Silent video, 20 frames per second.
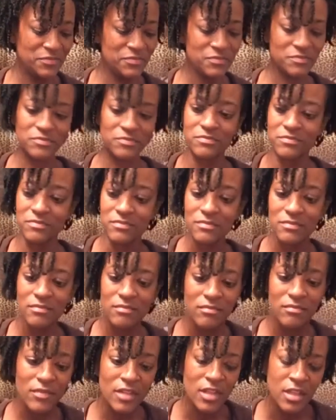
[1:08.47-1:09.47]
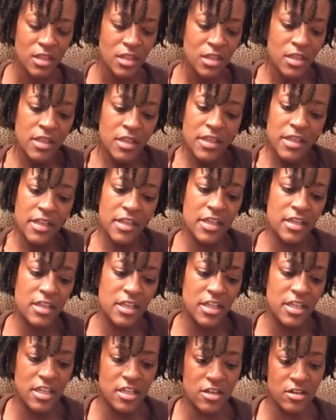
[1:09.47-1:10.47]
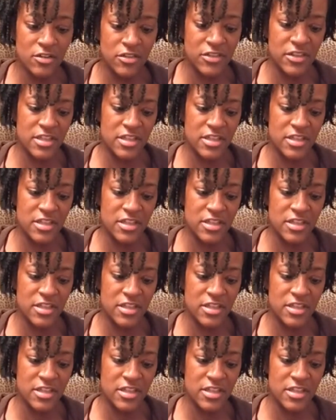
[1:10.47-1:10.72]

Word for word: In here,